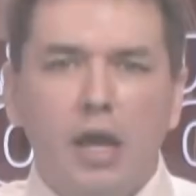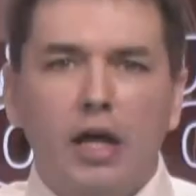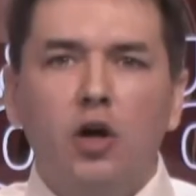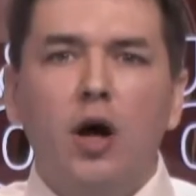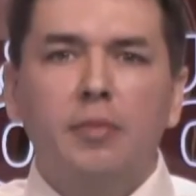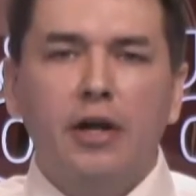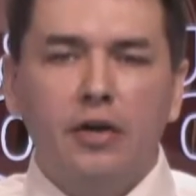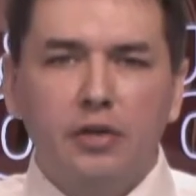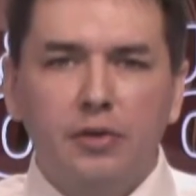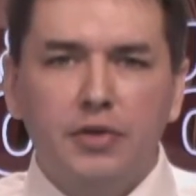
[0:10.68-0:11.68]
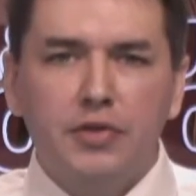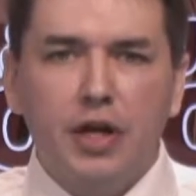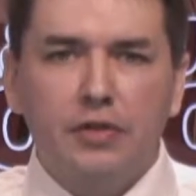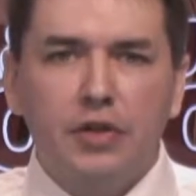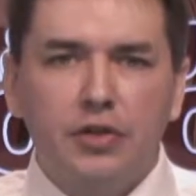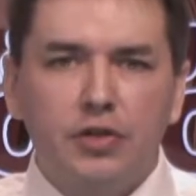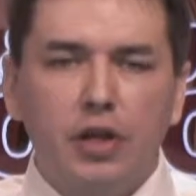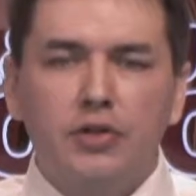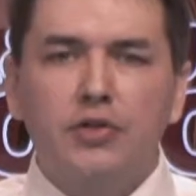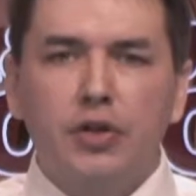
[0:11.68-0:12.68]
Hello, I'm Gary Lucas and I teach
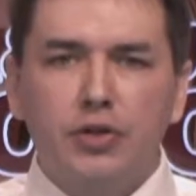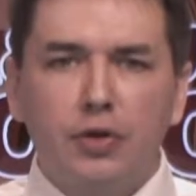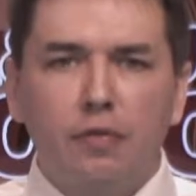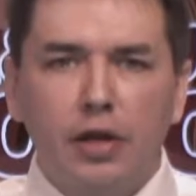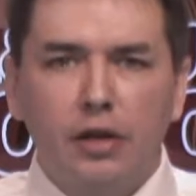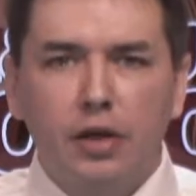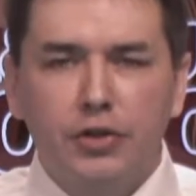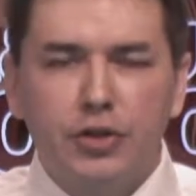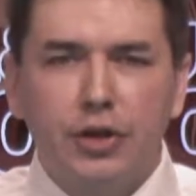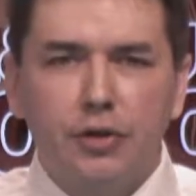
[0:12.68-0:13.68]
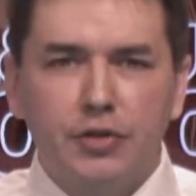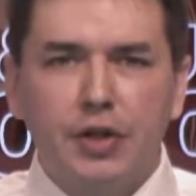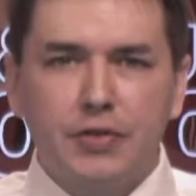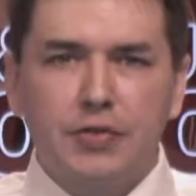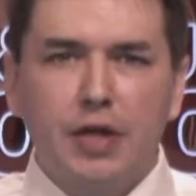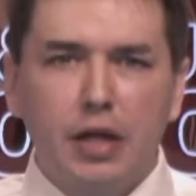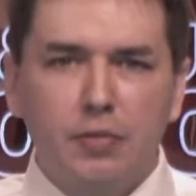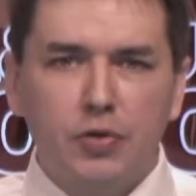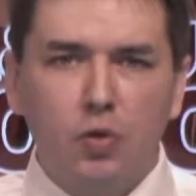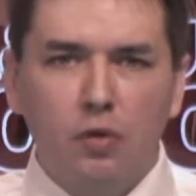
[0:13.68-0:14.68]
legislation and regulation here at Texas
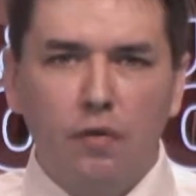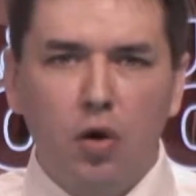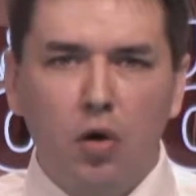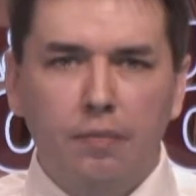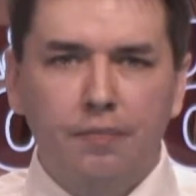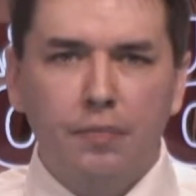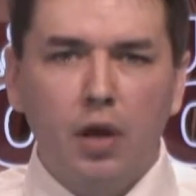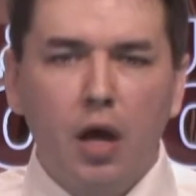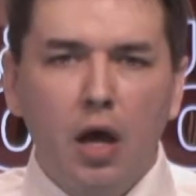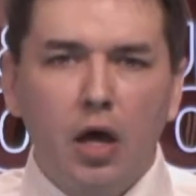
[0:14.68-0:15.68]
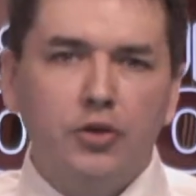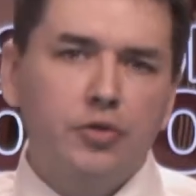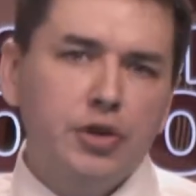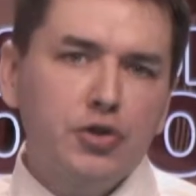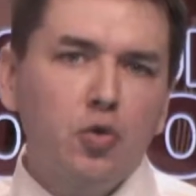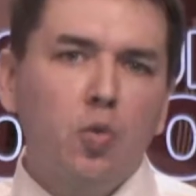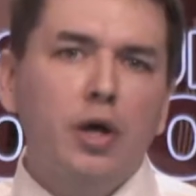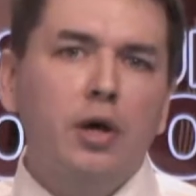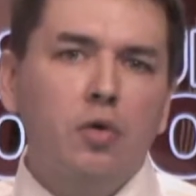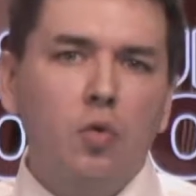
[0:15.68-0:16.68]
A&M School of Law. Uh, traditional
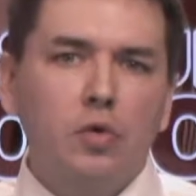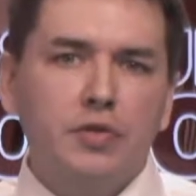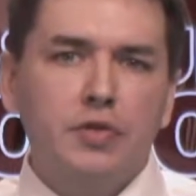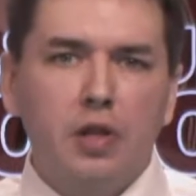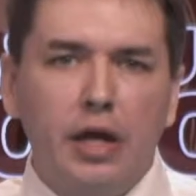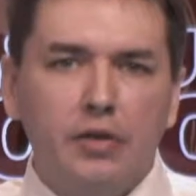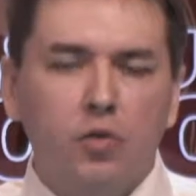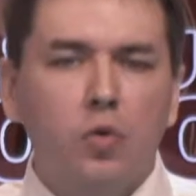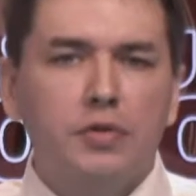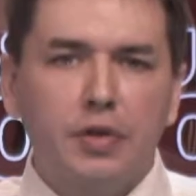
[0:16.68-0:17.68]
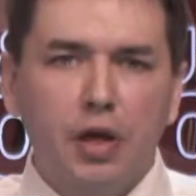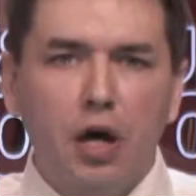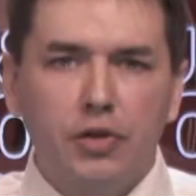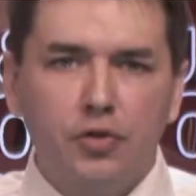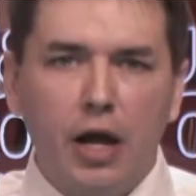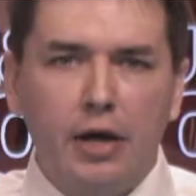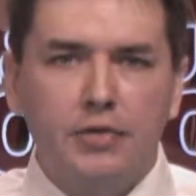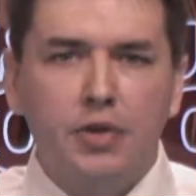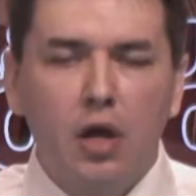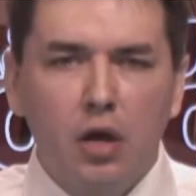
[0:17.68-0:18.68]
1L courses like torts and
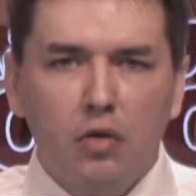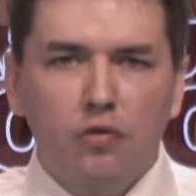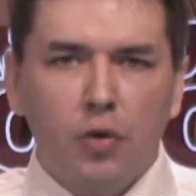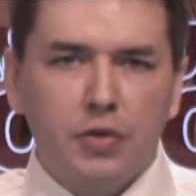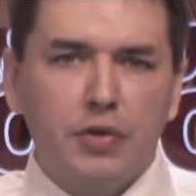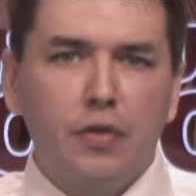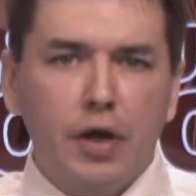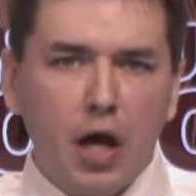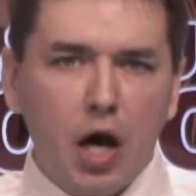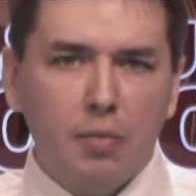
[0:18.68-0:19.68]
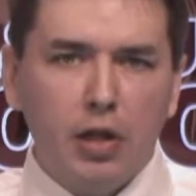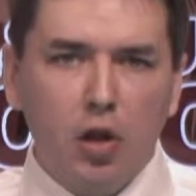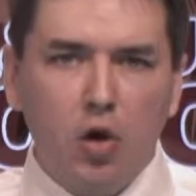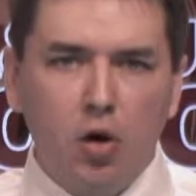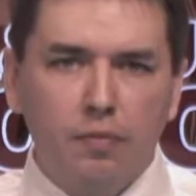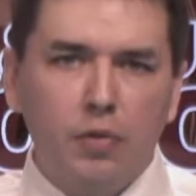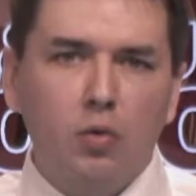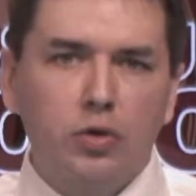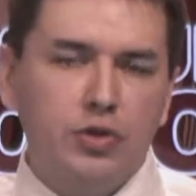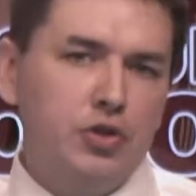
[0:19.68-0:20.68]
contracts focus on the common law,
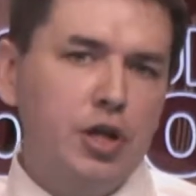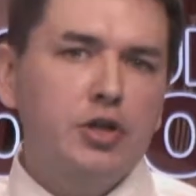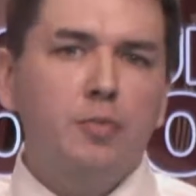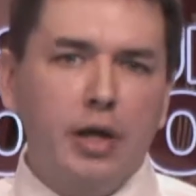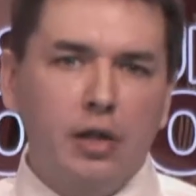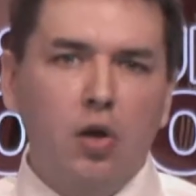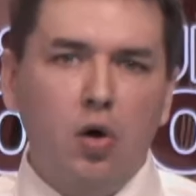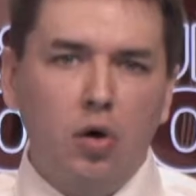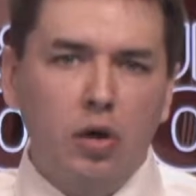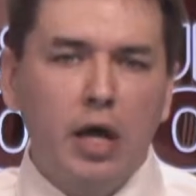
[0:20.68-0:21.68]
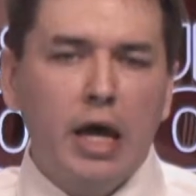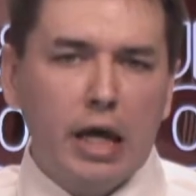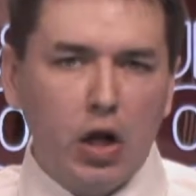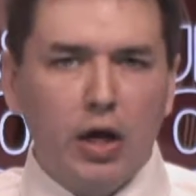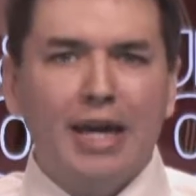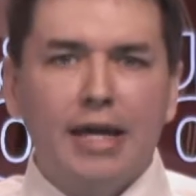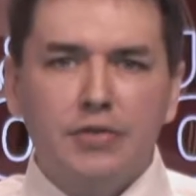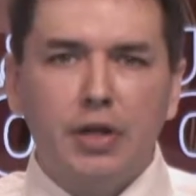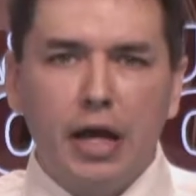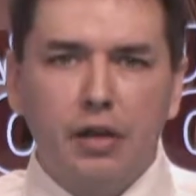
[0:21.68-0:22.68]
which is judge-made law, and on
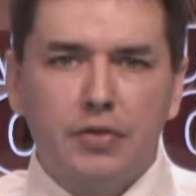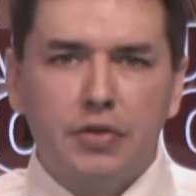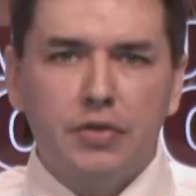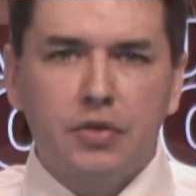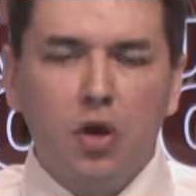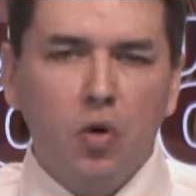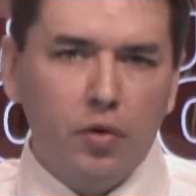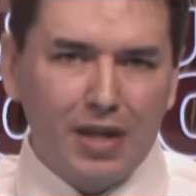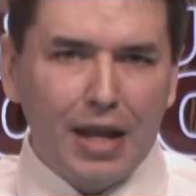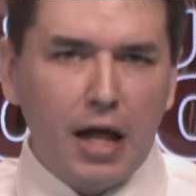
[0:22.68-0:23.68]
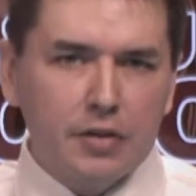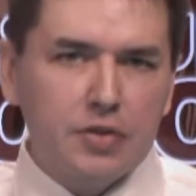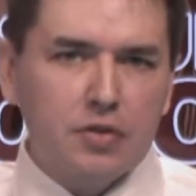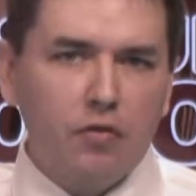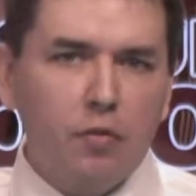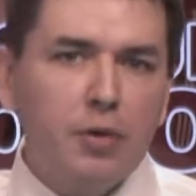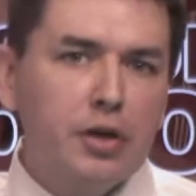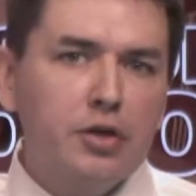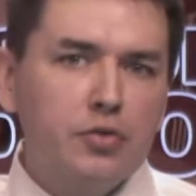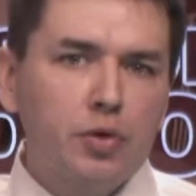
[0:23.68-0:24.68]
case analysis, or the analysis of
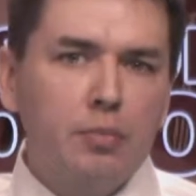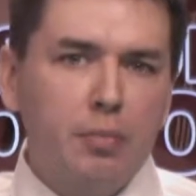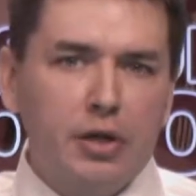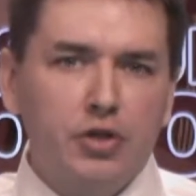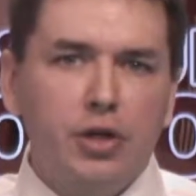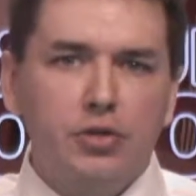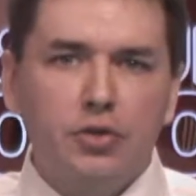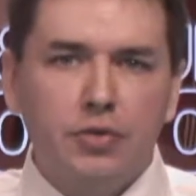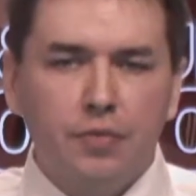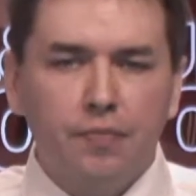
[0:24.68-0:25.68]
opinions written by judges.